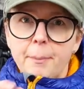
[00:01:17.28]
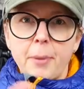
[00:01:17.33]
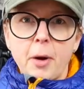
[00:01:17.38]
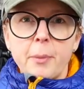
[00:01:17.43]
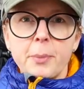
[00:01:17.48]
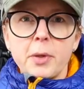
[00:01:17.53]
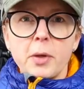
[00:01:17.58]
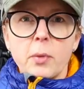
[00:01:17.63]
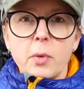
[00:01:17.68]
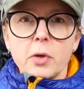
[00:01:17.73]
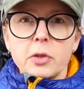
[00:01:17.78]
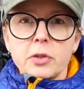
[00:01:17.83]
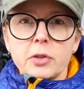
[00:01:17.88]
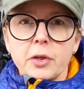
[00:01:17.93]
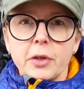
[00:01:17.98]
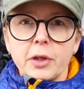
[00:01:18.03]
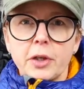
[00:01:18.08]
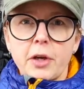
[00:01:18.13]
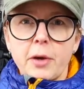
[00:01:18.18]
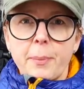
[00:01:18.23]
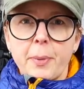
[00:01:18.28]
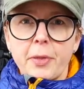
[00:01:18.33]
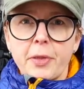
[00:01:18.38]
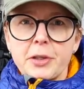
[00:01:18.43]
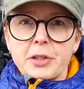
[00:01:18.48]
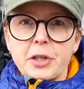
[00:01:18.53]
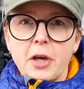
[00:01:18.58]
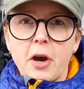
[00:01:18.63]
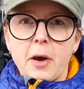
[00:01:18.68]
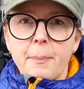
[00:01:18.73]
pop your water on a cup on the
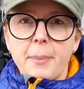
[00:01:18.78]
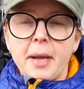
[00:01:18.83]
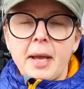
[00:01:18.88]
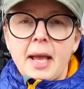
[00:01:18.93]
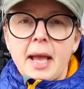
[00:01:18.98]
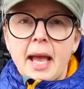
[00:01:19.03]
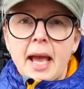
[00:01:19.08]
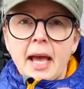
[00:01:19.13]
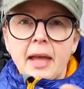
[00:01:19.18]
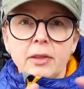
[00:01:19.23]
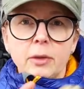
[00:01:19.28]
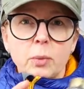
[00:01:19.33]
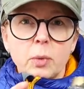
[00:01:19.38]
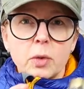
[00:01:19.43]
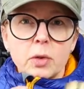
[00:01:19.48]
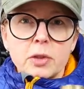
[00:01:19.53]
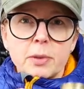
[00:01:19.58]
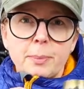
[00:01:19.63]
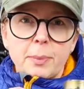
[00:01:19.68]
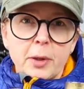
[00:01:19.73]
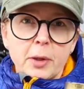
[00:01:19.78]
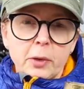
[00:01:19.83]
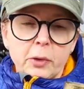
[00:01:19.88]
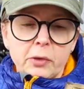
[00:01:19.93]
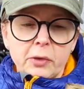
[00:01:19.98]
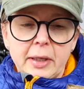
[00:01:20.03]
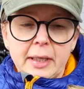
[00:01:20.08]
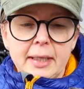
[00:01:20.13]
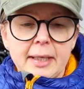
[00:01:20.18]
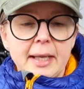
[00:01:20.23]
top, and the water
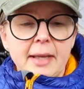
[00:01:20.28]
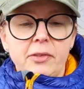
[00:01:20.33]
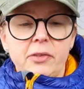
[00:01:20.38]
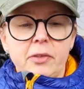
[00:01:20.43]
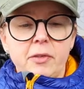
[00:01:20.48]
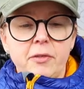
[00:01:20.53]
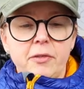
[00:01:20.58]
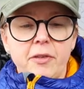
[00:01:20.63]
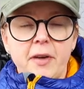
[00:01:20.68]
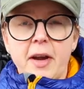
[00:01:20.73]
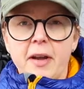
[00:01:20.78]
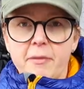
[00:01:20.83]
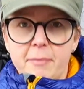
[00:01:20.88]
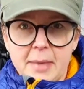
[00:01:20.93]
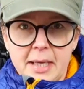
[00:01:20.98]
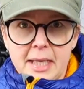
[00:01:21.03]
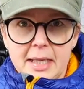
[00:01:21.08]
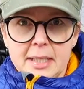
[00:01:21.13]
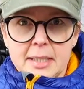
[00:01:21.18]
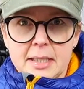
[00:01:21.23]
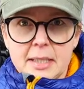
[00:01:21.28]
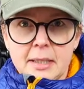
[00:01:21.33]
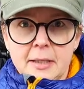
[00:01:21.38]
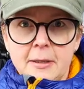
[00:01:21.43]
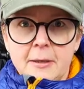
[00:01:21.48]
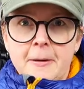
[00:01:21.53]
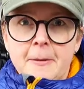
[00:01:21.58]
boils in less than 5 minutes.